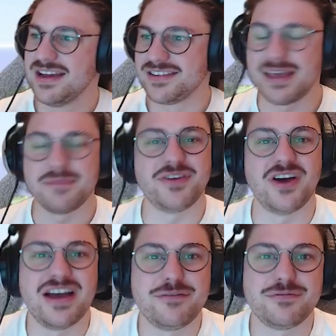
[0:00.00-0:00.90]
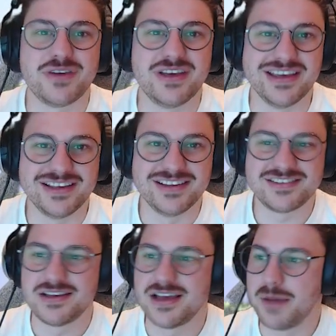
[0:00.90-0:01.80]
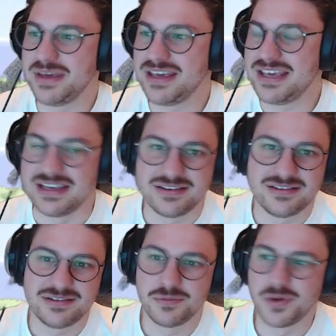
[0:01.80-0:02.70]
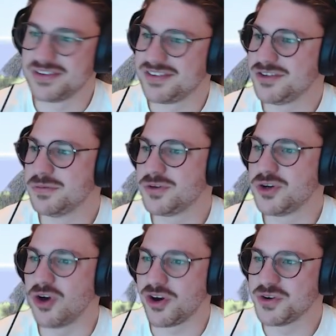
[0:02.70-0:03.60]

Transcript: Step 5 is a biggie. Once you've got